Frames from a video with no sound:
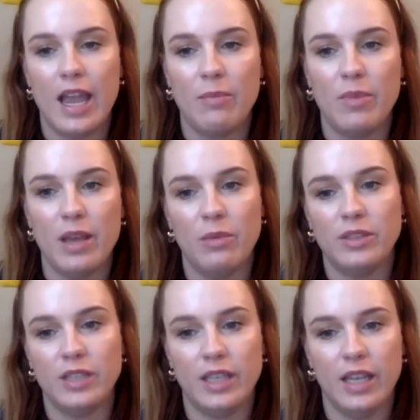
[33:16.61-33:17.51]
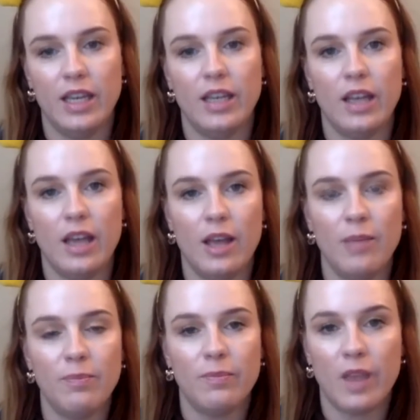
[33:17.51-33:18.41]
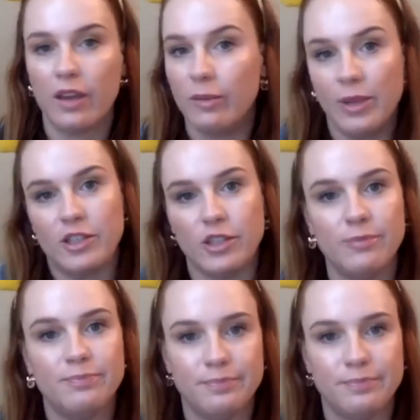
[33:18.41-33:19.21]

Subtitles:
and be able to get a good picture.